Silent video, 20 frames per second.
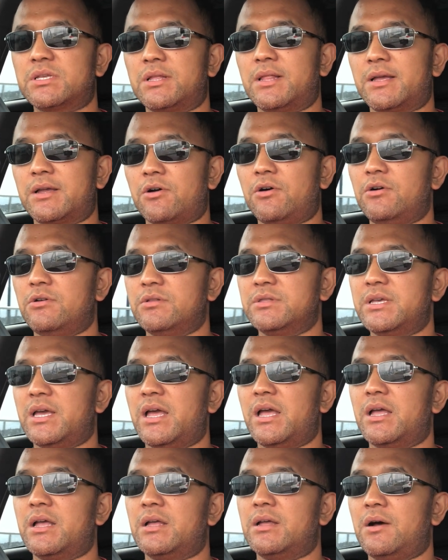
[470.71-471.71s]
like all the
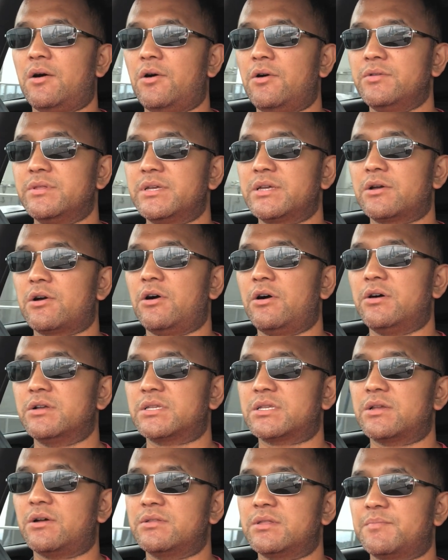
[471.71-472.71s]
holding
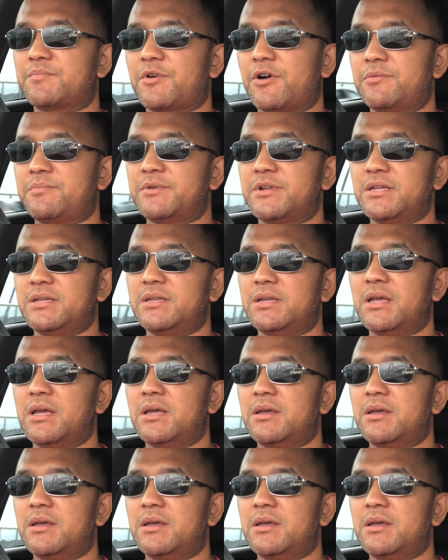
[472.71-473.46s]
costs on the property,